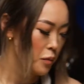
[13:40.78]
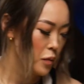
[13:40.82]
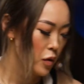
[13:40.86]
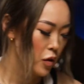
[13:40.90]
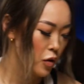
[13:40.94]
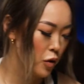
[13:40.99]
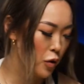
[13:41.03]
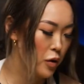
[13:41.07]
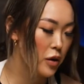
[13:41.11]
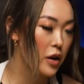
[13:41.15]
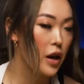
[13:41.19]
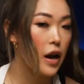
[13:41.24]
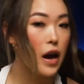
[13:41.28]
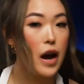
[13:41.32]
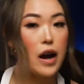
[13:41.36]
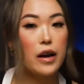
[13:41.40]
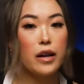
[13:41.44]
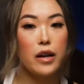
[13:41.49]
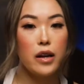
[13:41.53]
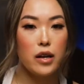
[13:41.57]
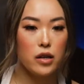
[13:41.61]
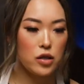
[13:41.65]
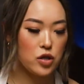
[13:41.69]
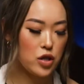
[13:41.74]
Going to add
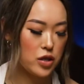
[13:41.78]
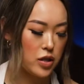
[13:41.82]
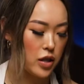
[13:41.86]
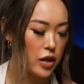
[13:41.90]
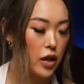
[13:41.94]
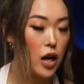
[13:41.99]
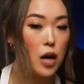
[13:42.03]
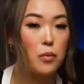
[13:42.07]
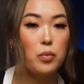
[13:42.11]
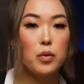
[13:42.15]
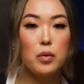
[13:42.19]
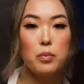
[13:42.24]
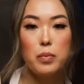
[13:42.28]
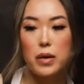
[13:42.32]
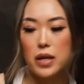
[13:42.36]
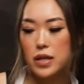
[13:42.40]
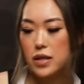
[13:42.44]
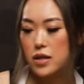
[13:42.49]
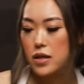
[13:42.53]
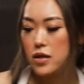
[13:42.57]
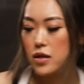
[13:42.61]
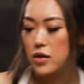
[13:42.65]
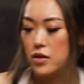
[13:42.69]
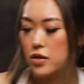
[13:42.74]
in just a couple
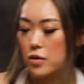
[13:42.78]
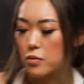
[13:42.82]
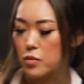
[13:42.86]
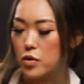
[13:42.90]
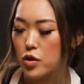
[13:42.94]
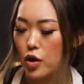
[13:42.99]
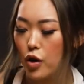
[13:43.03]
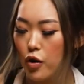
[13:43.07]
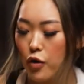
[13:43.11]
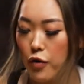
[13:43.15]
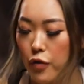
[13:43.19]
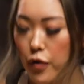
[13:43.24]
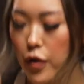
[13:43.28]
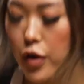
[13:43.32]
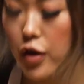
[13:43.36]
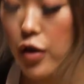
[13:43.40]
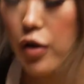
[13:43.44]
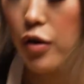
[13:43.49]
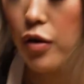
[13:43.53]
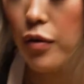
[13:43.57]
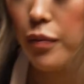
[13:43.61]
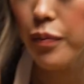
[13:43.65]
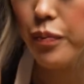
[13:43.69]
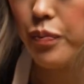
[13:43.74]
pieces of some
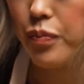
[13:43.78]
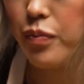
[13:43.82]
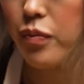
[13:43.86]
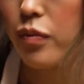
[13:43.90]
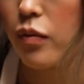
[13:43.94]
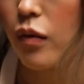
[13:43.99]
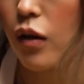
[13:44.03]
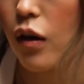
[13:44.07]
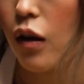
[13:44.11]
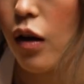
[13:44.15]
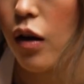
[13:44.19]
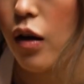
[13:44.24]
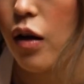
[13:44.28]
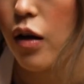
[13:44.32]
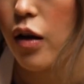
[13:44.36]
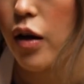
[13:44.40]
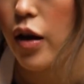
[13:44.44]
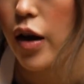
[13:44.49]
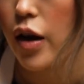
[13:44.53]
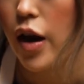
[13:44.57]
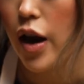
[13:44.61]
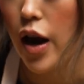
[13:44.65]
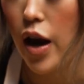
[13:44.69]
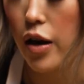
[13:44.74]
tofu,
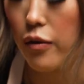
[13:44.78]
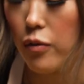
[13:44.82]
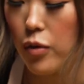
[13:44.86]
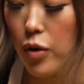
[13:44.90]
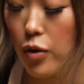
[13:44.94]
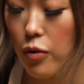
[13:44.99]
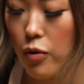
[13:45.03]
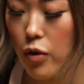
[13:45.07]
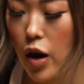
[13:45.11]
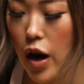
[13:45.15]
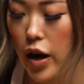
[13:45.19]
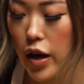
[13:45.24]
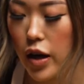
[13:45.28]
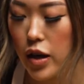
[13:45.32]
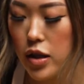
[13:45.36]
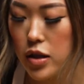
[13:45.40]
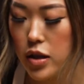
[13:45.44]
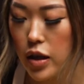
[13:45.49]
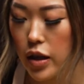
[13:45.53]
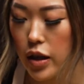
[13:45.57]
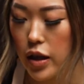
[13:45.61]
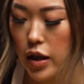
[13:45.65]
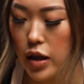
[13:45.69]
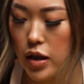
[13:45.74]
and we're ready
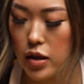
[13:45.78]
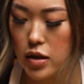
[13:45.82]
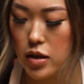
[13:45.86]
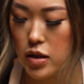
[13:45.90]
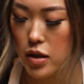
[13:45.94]
to eat.